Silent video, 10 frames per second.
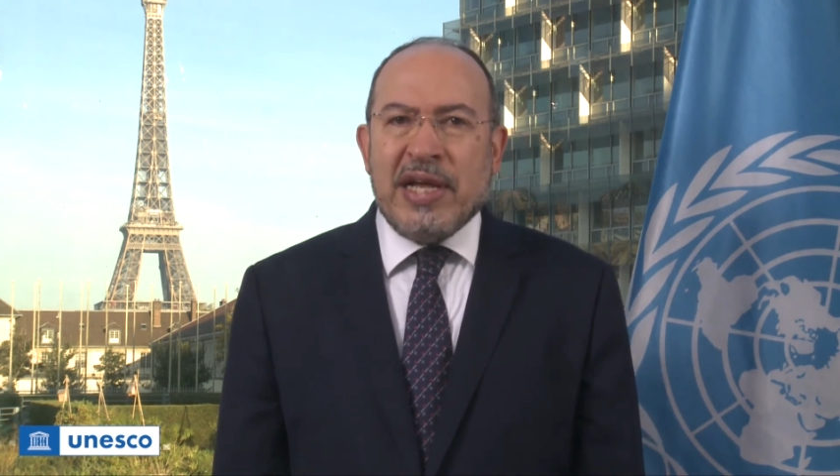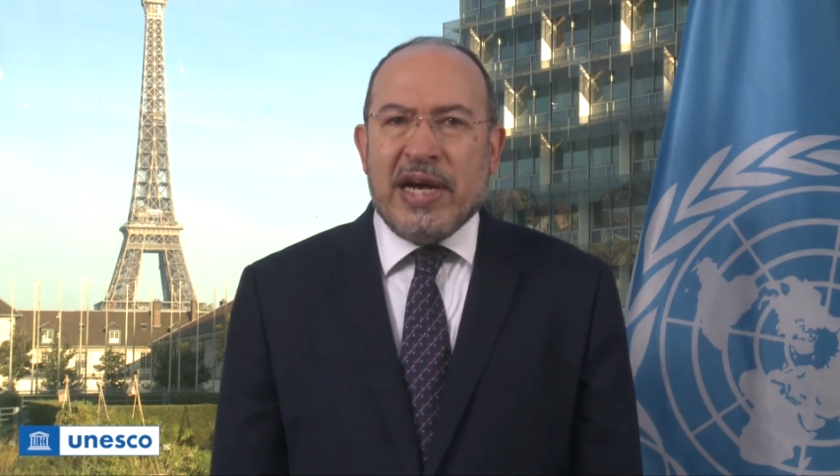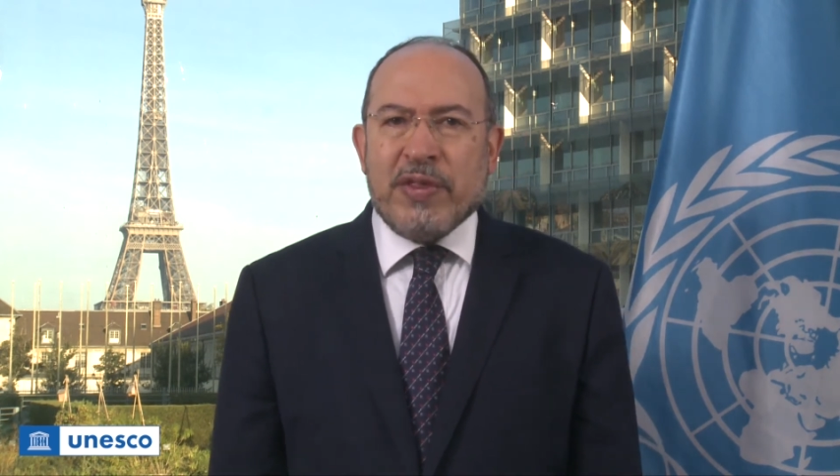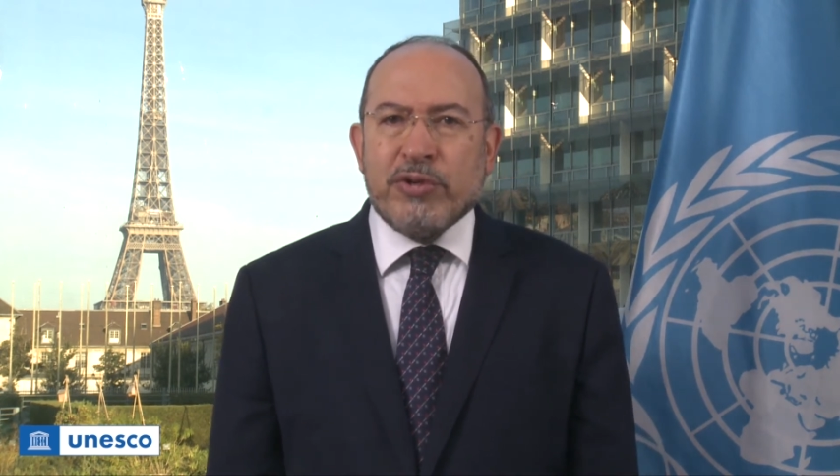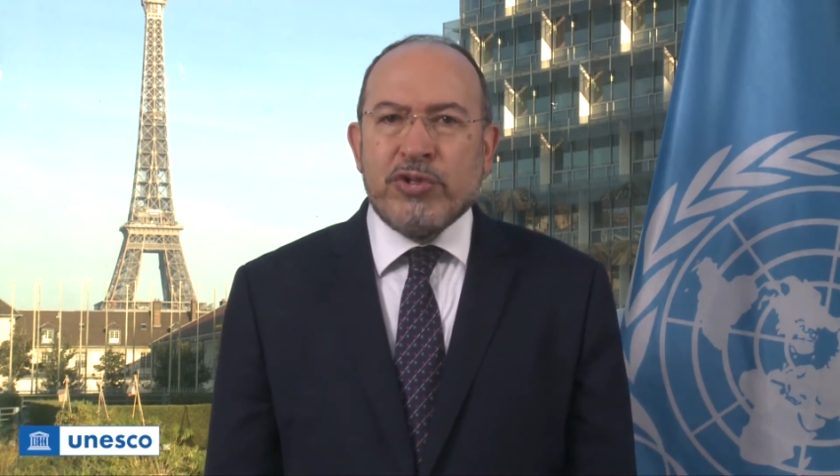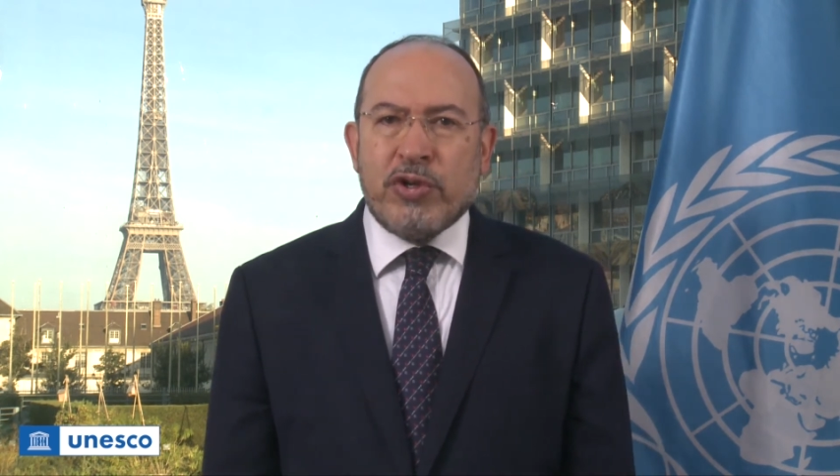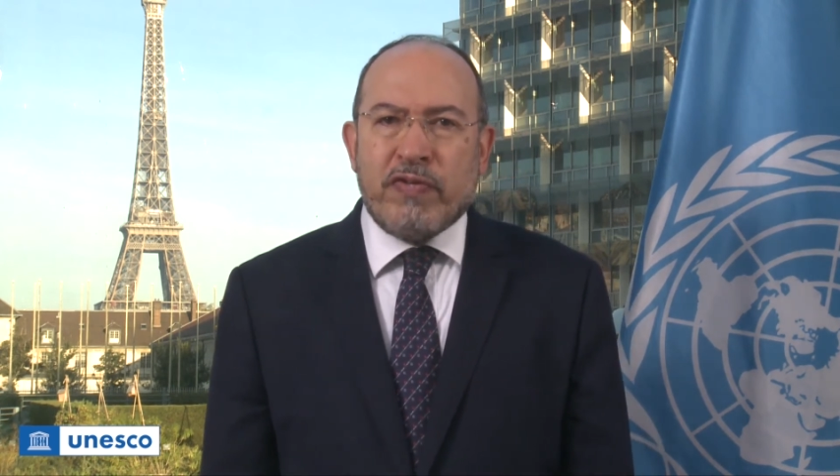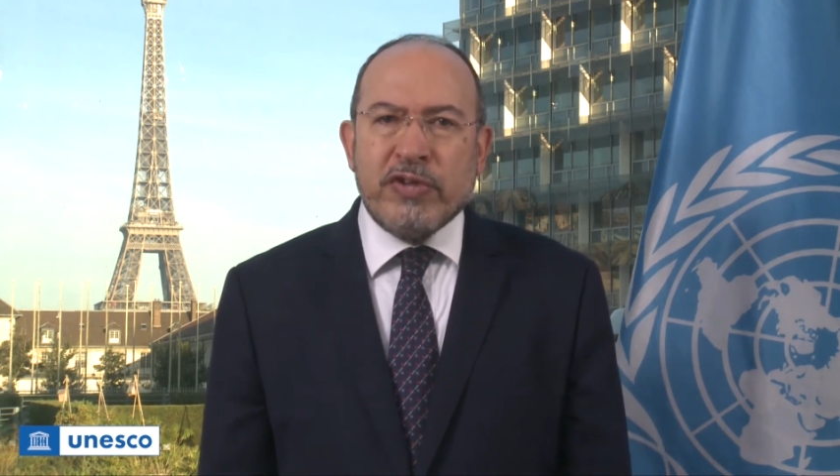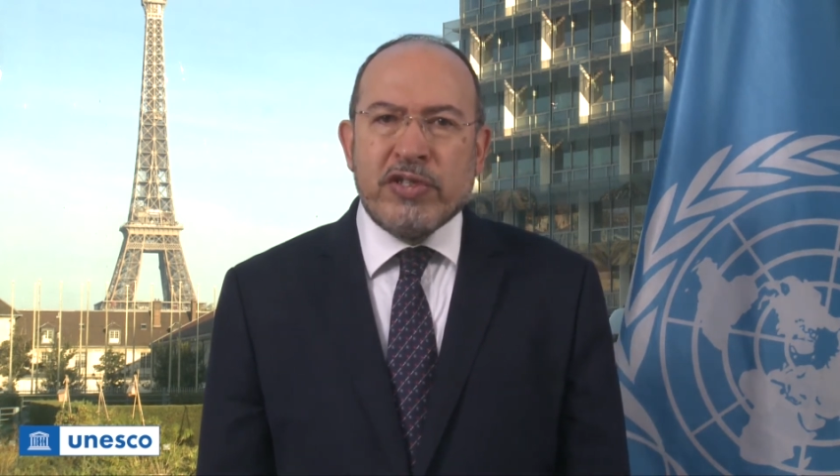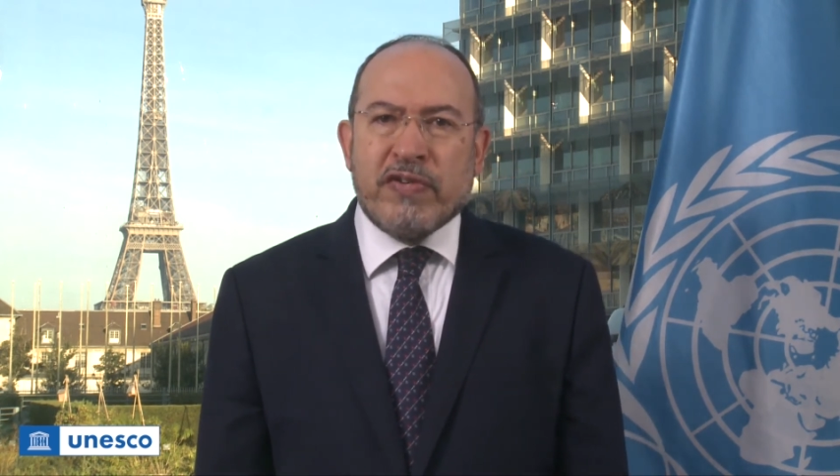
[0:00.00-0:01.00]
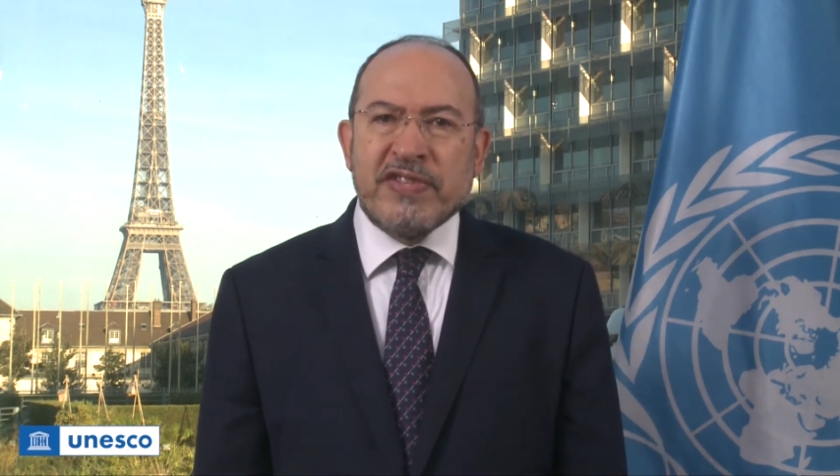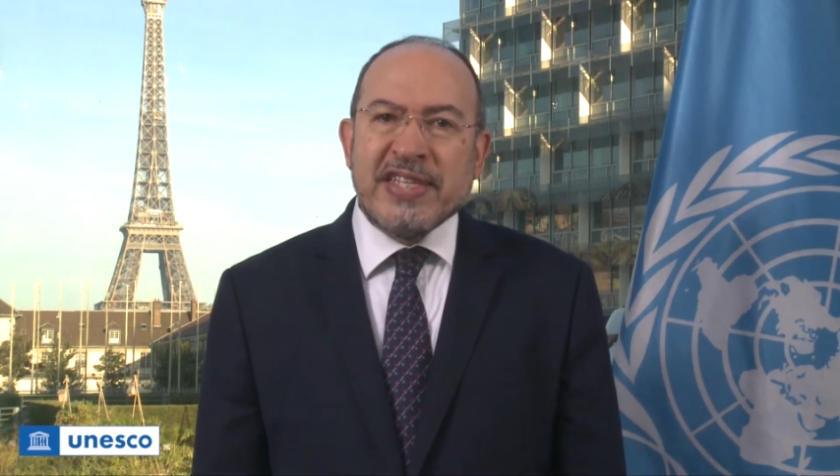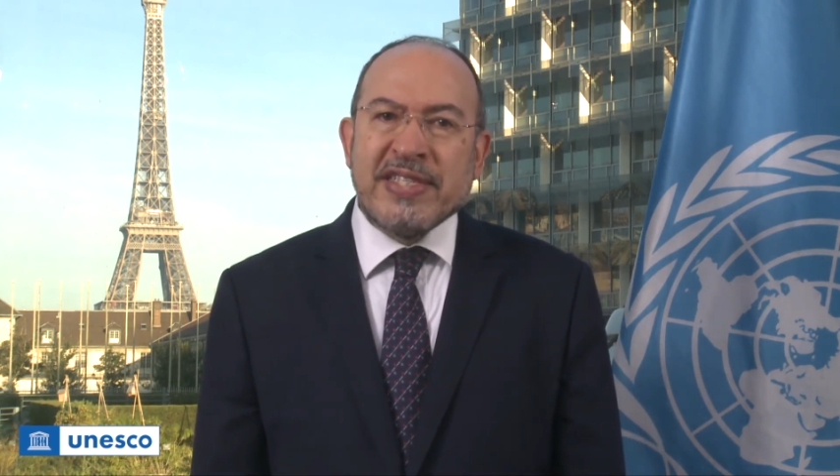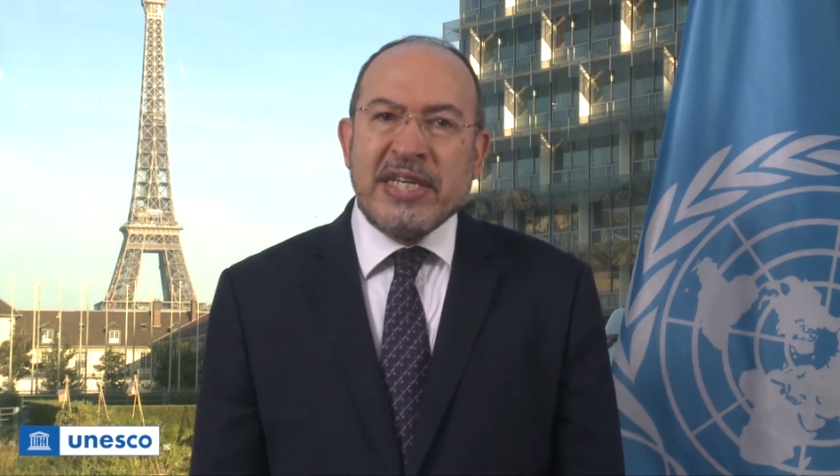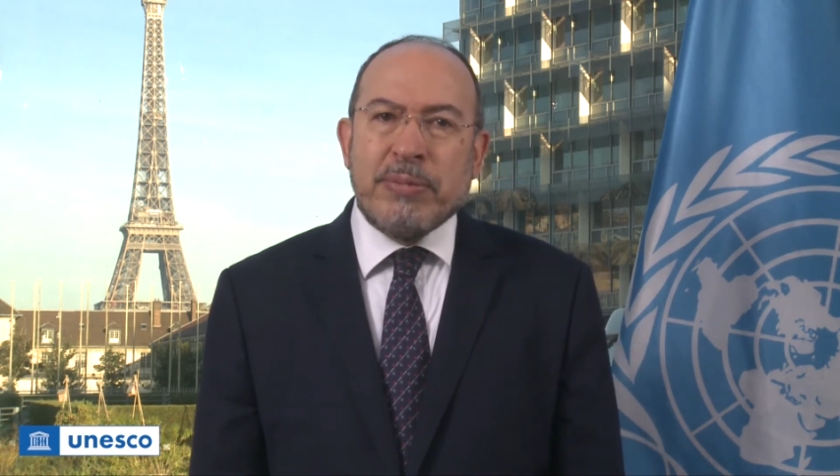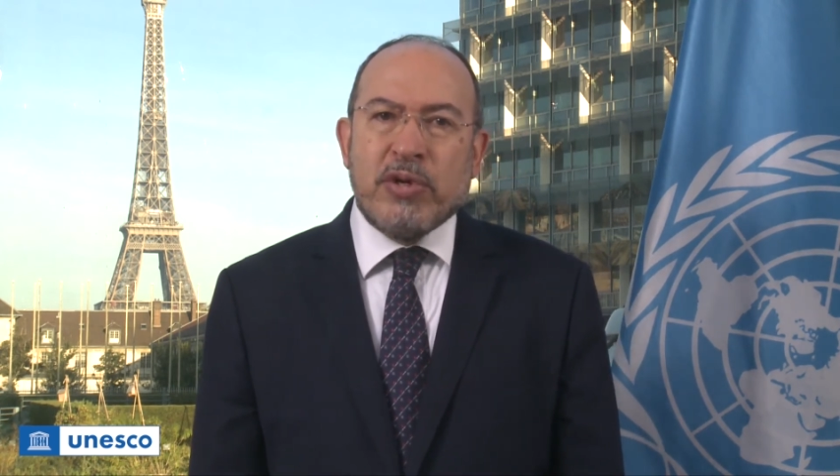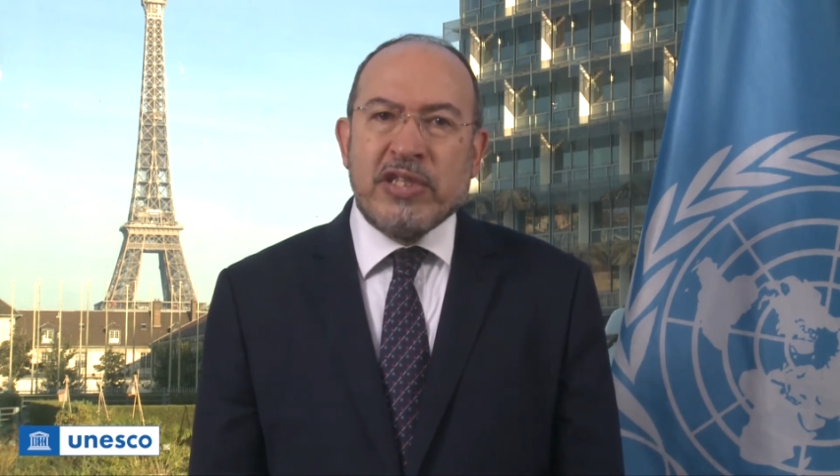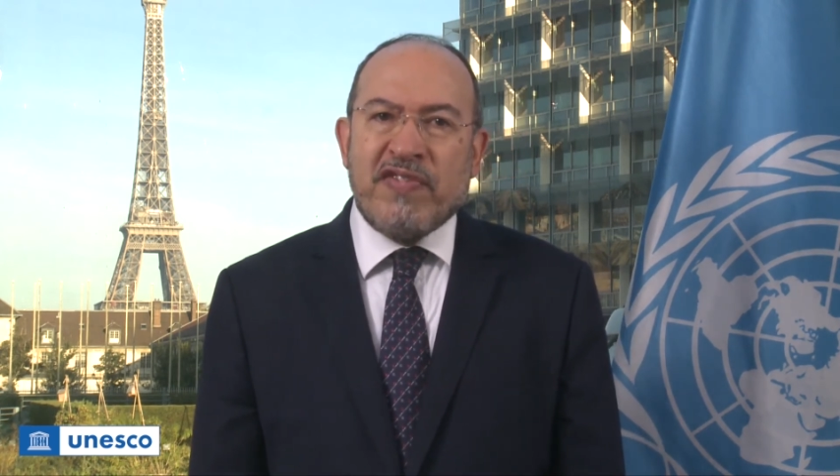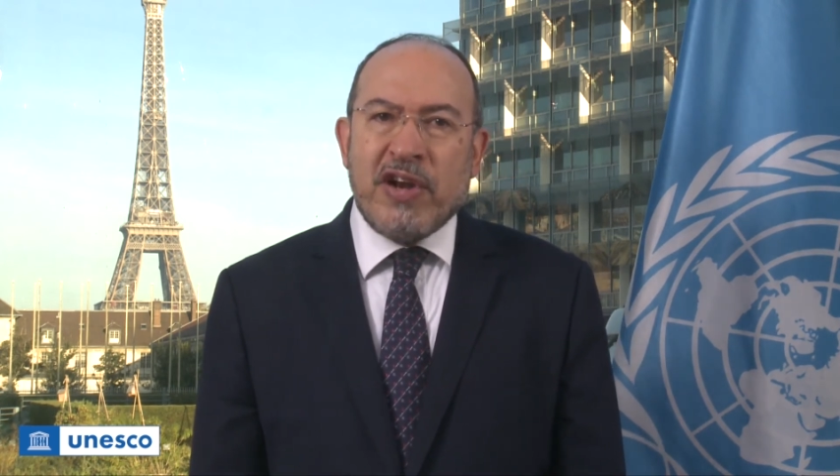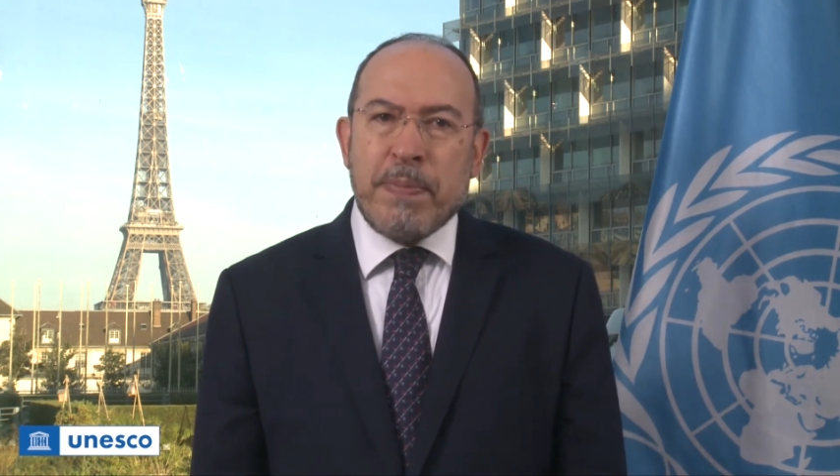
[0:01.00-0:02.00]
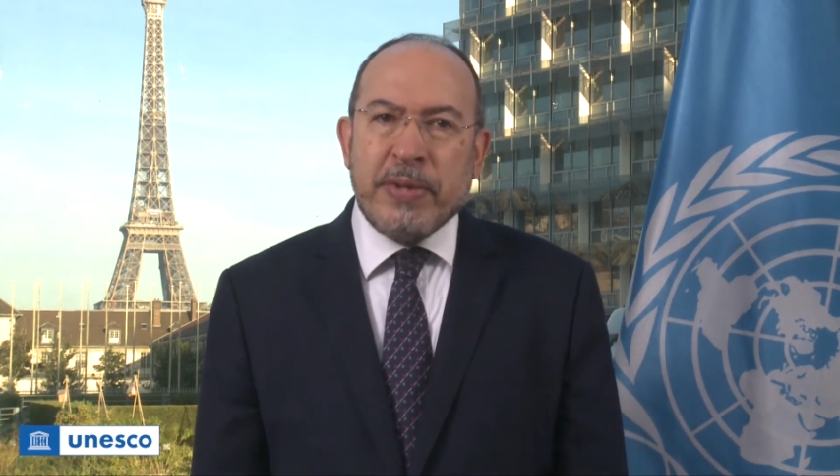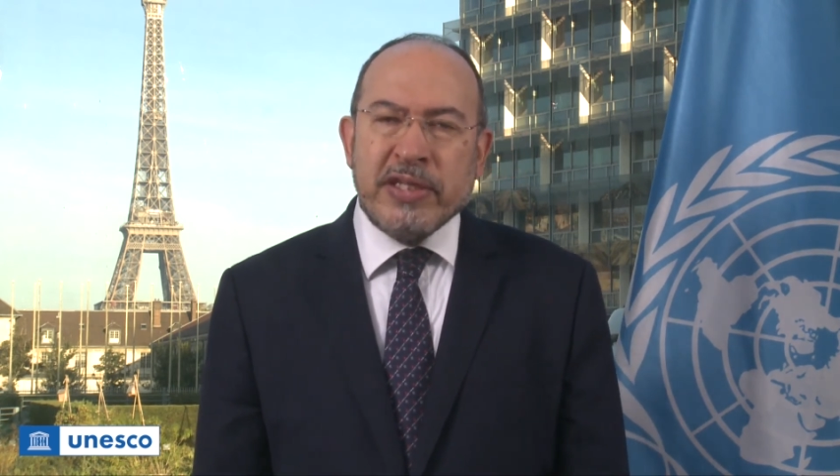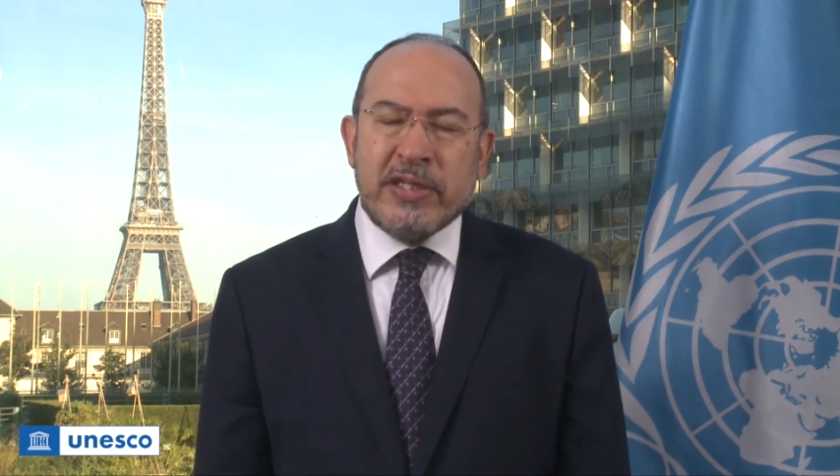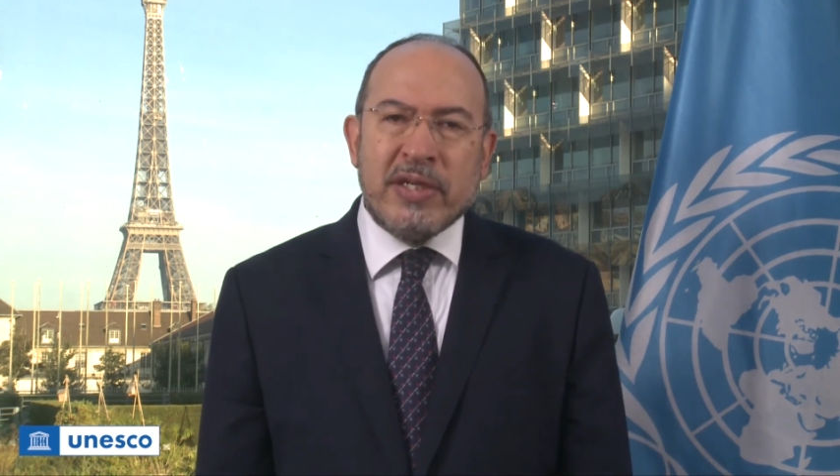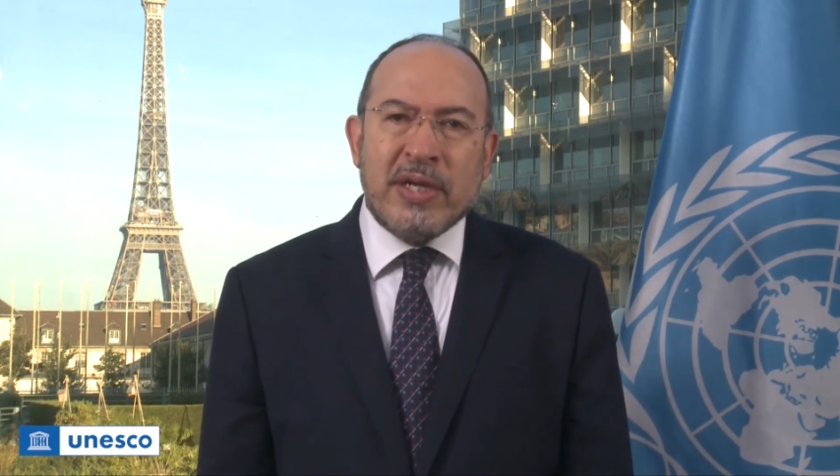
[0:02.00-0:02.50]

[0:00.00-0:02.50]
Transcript: at the service of sustainable development,